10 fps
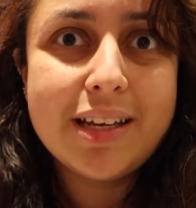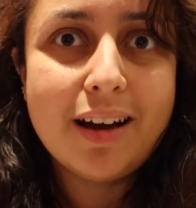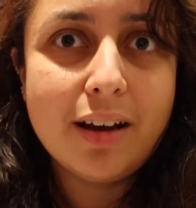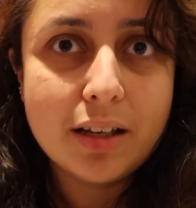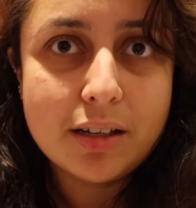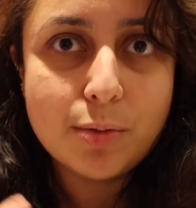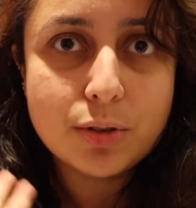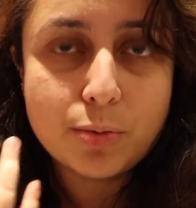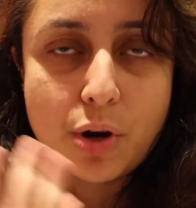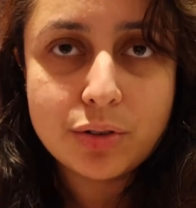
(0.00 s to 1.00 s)
it
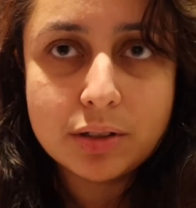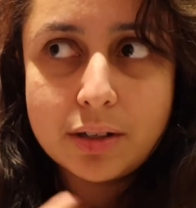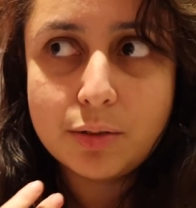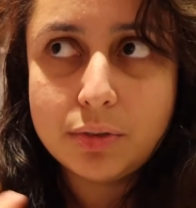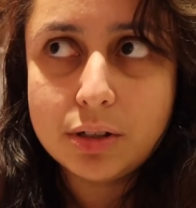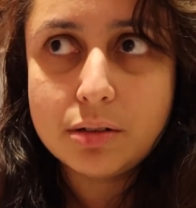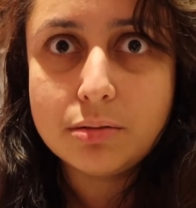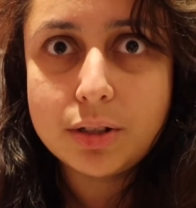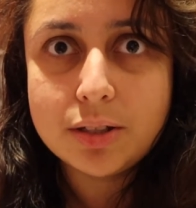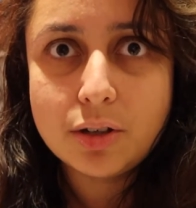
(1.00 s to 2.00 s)
was a process that, you know,
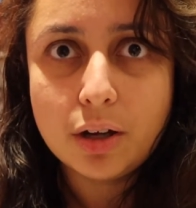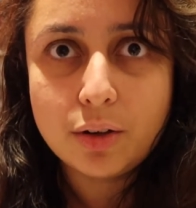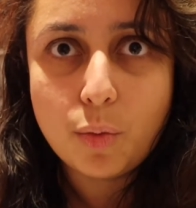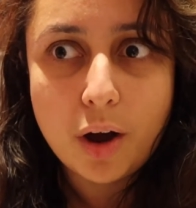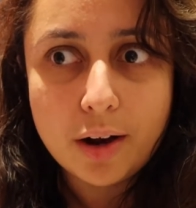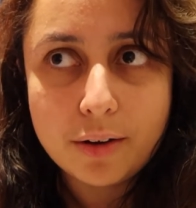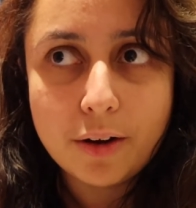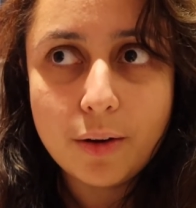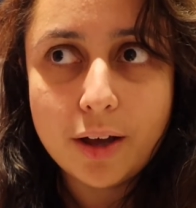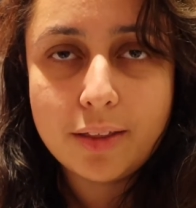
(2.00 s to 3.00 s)
we'd started a while
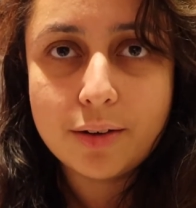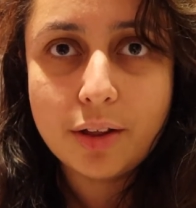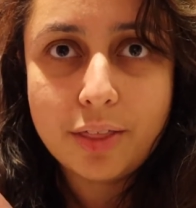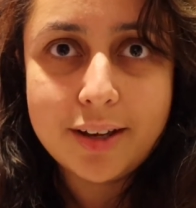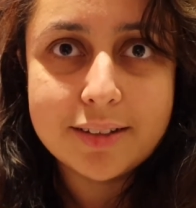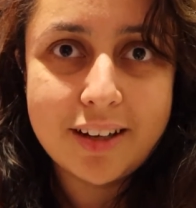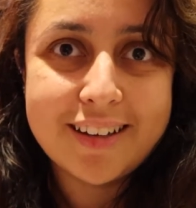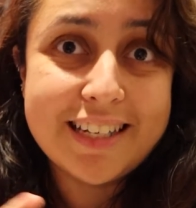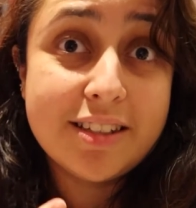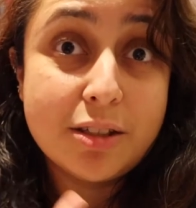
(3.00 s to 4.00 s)
ago. Like, there are things
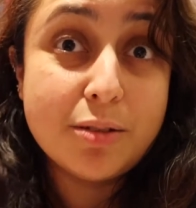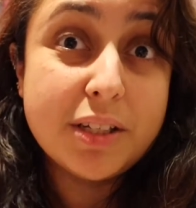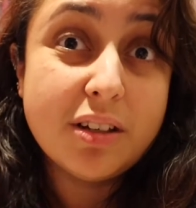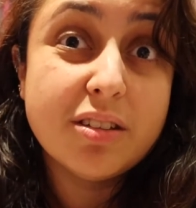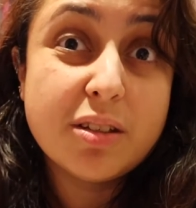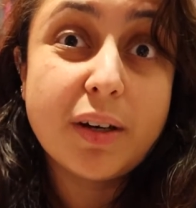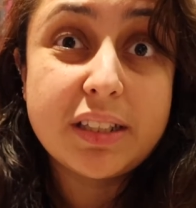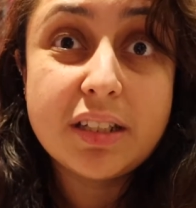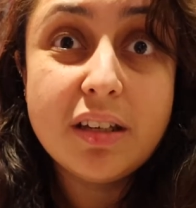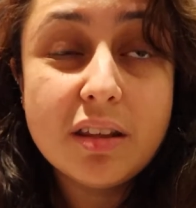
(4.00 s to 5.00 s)
that need to be done to my
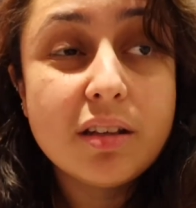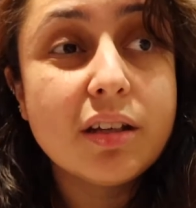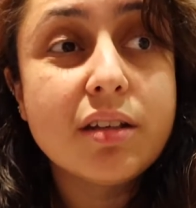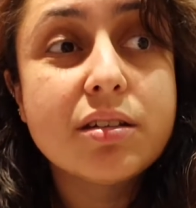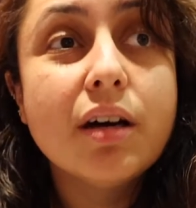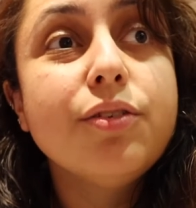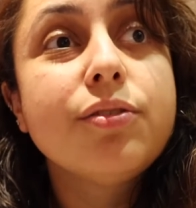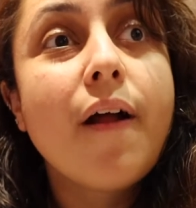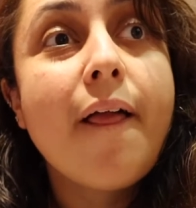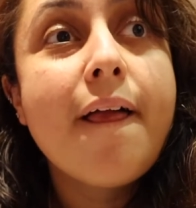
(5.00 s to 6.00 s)
teeth and stuff.
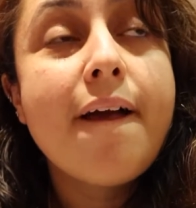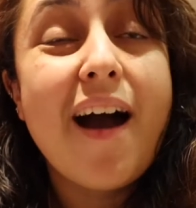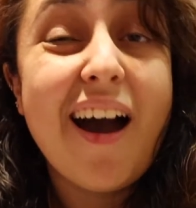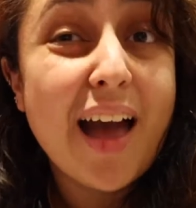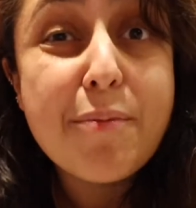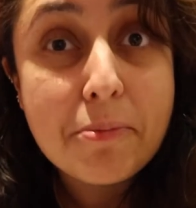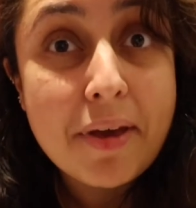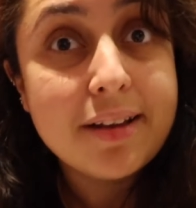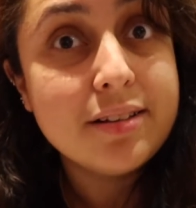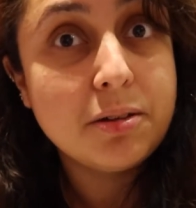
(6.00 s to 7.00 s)
I am in
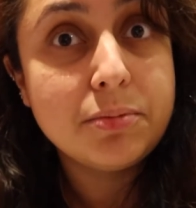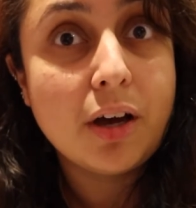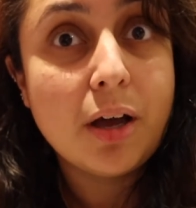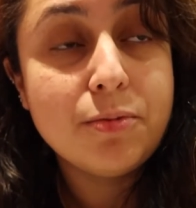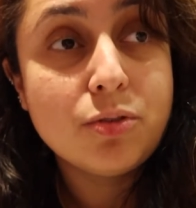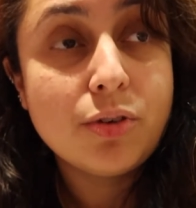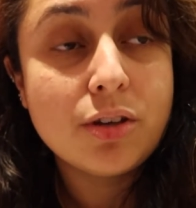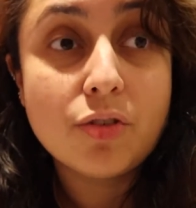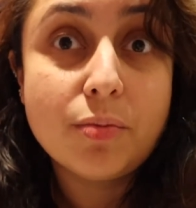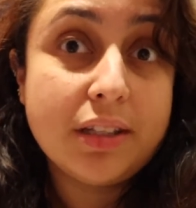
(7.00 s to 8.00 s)
pain sometimes
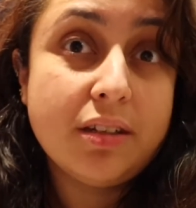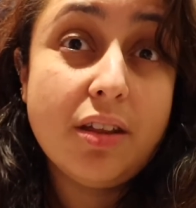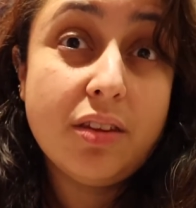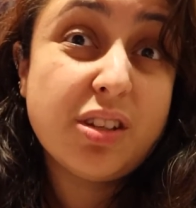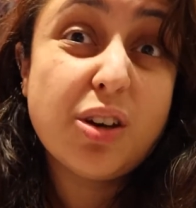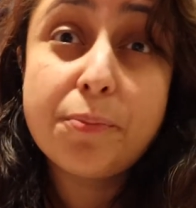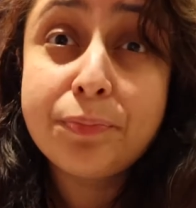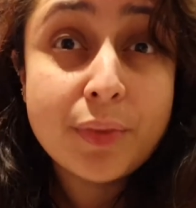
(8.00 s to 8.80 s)
because of my teeth, so,